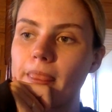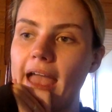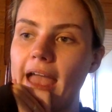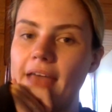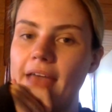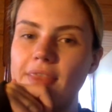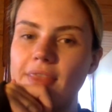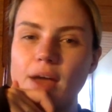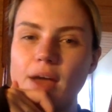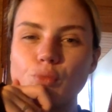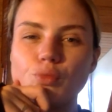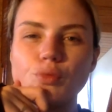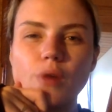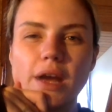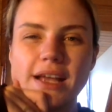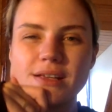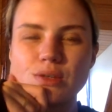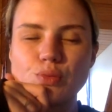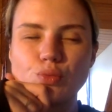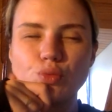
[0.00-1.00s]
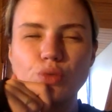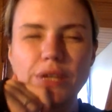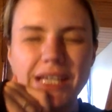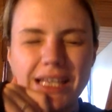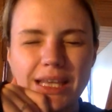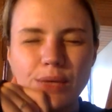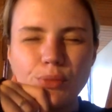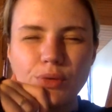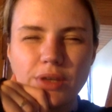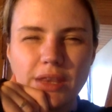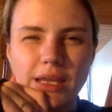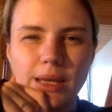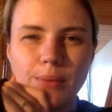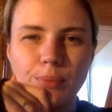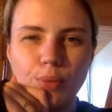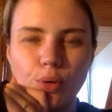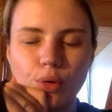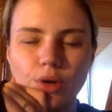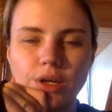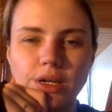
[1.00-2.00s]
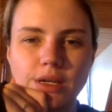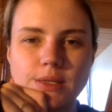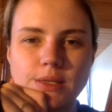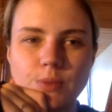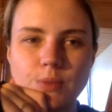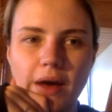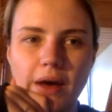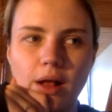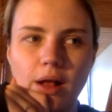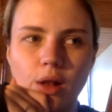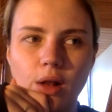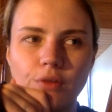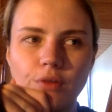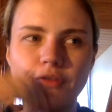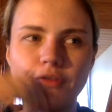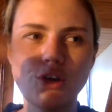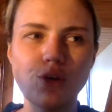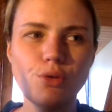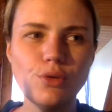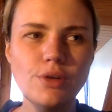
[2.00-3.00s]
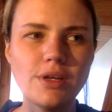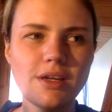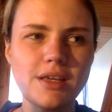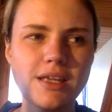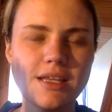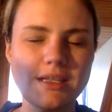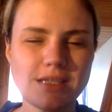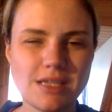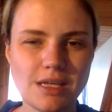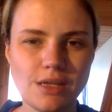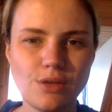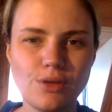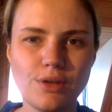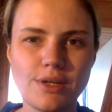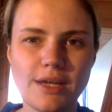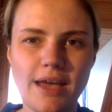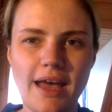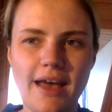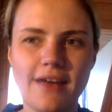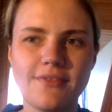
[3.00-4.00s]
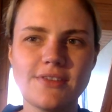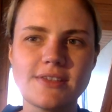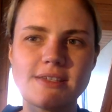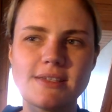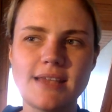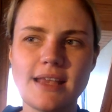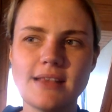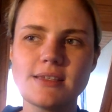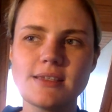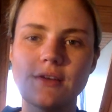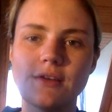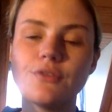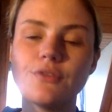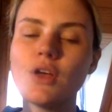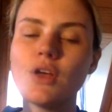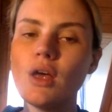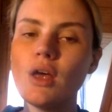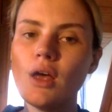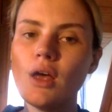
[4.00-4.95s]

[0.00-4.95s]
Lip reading: And that is really, really important as well for you to continue to have a sense of